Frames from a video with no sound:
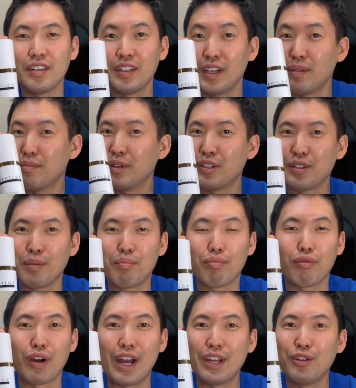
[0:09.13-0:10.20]
Yep, it's a
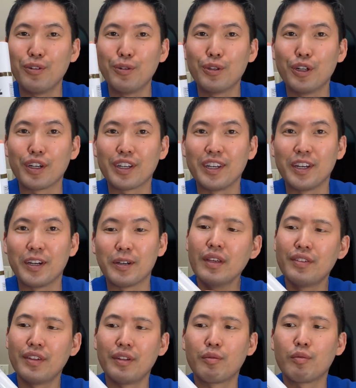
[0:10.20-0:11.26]
brand new look here.
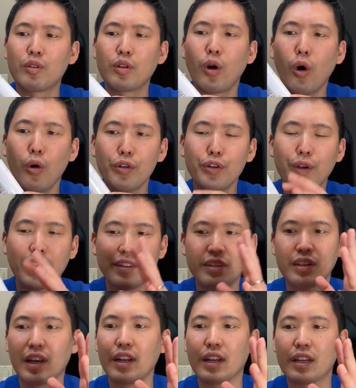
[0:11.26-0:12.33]
It's a whole new
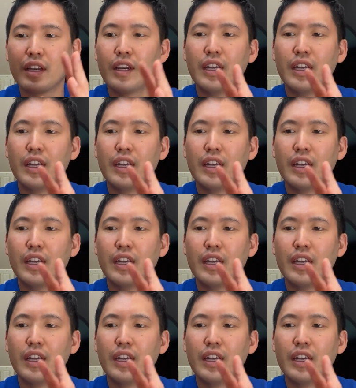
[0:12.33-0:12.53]
aesthetic.